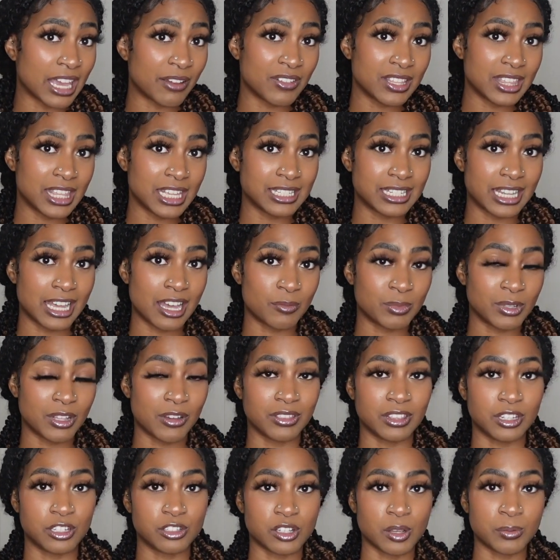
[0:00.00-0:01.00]
everything down below
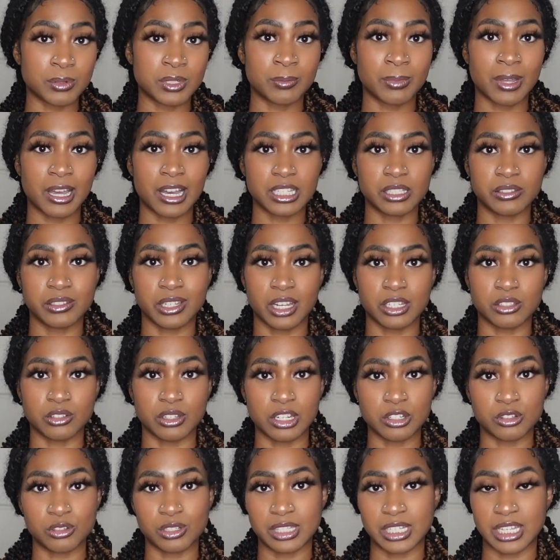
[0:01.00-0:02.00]
in the description box if you guys are
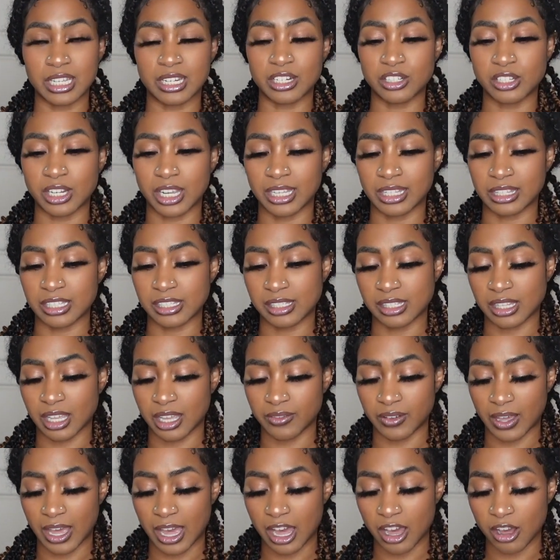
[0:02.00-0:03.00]
interested in checking this
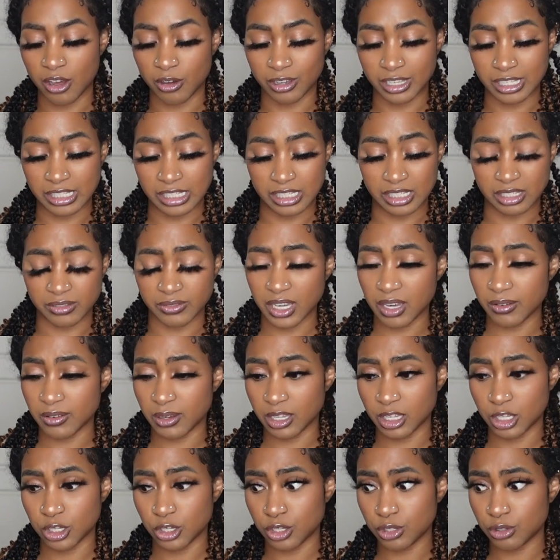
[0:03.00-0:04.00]
stuff out, because it's very,
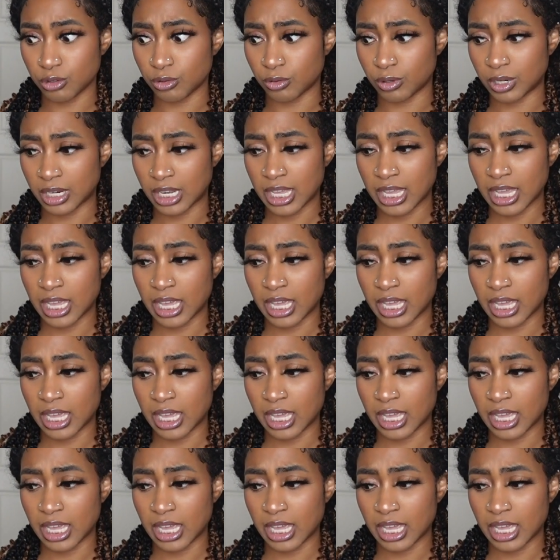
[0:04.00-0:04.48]
very cute.